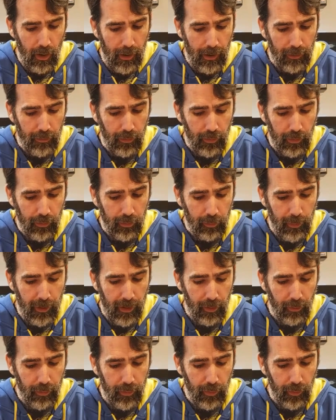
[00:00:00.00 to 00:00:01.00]
Extra some
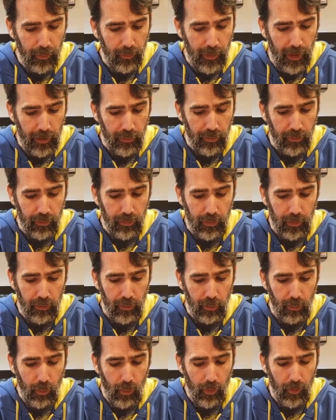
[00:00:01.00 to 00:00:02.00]
battlefield. If X is
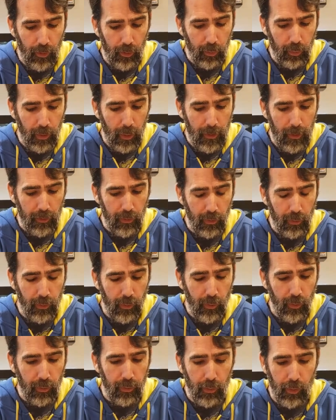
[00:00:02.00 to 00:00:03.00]
6 or more, those permanents are
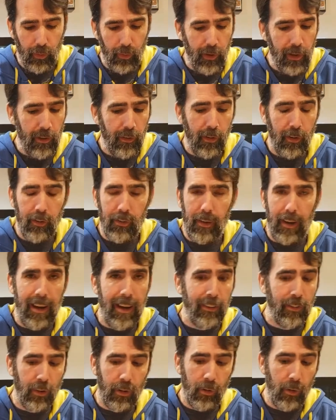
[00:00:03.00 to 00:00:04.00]
4/4 creatures.
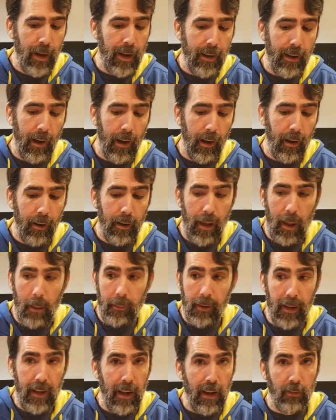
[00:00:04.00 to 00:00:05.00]
It's a great card.
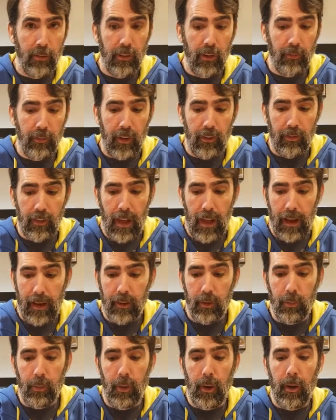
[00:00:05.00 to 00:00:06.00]
I'm going to have stuff that
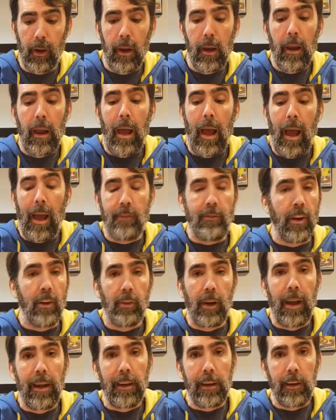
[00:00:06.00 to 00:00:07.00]
dies, but I've
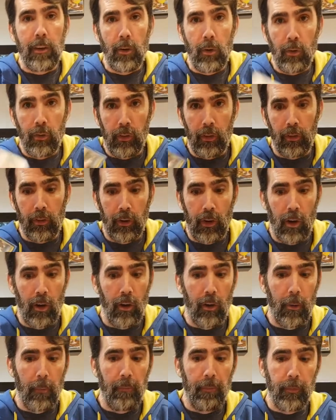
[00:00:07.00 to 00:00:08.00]
never had to use this
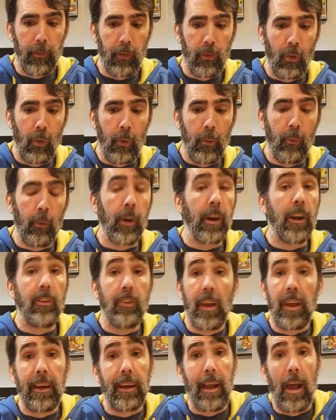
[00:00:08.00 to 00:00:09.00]
card. So we're going
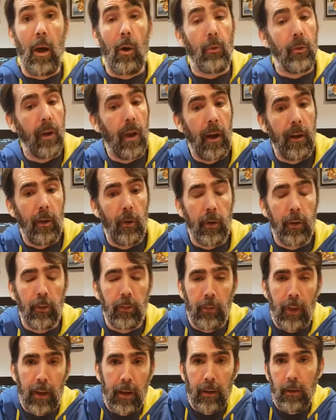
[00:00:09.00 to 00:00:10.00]
to take it out. Now, I know you're
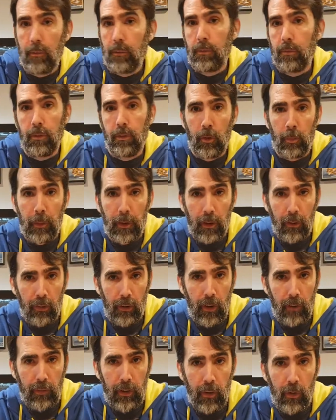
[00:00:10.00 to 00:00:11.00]
saying, just because
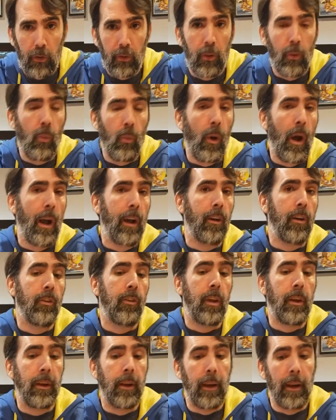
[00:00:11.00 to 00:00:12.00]
you didn't have to use it, why are you
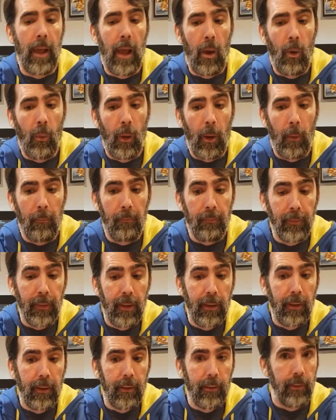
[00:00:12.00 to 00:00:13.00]
taking it out? Well,
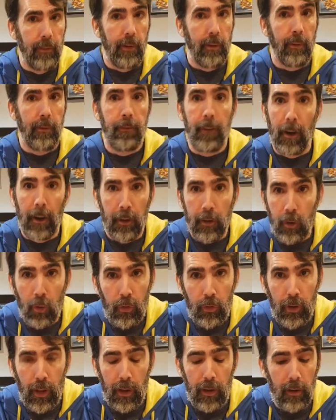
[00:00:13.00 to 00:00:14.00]
because I've never fucking
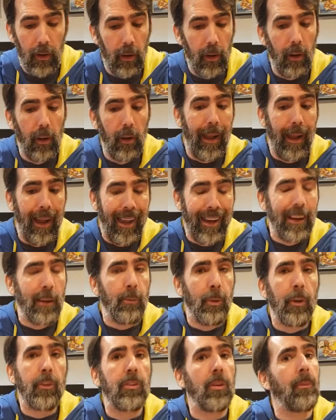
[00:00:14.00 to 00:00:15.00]
used it. I
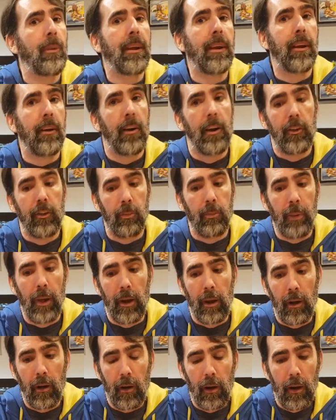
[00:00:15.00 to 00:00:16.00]
could put something in there that's
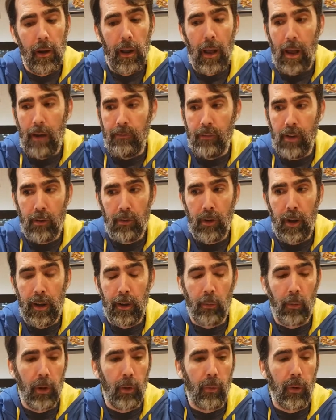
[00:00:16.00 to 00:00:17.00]
better. I've never had
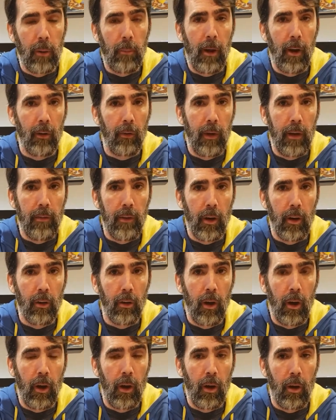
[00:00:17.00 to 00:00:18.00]
to really worry about
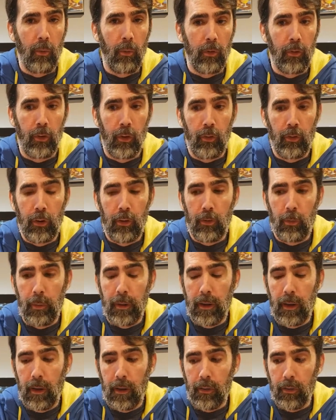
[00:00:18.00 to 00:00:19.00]
graveyard resurgence
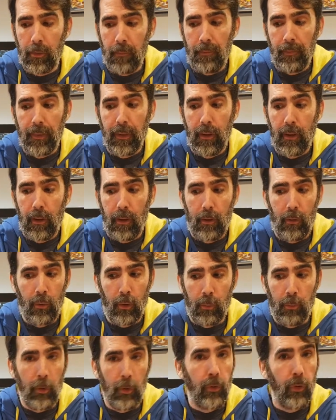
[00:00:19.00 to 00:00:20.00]
because
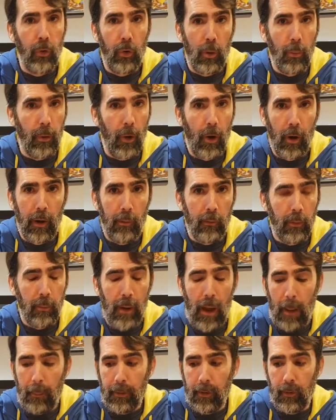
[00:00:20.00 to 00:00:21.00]
we're Bajuka Bog and we're
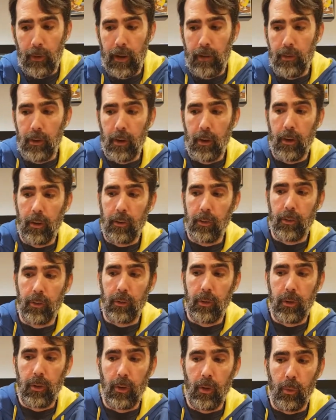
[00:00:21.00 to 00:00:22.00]
popping graveyards.
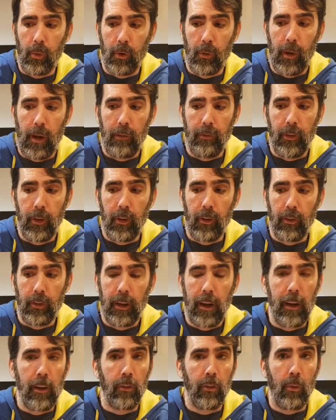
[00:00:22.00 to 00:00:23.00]
You know, we're Graph Digger's
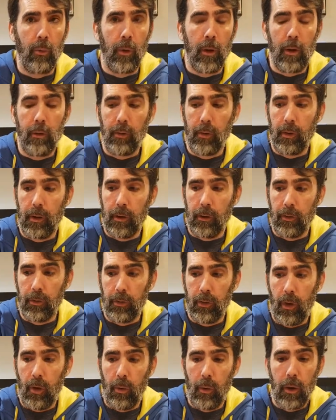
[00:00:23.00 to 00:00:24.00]
Cajun, whatever it
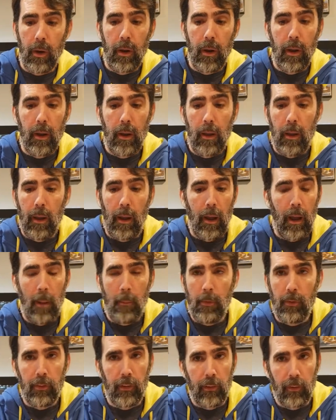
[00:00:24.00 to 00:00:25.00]
is. So
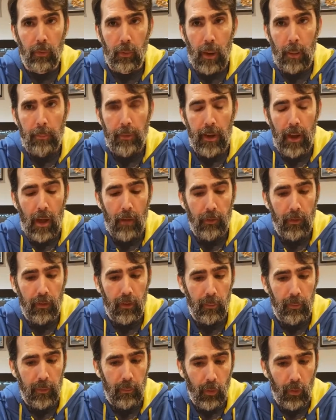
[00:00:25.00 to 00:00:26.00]
I'm just going to swap that out for
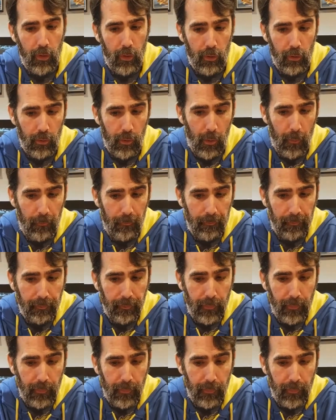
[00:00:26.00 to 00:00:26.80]
something more useful.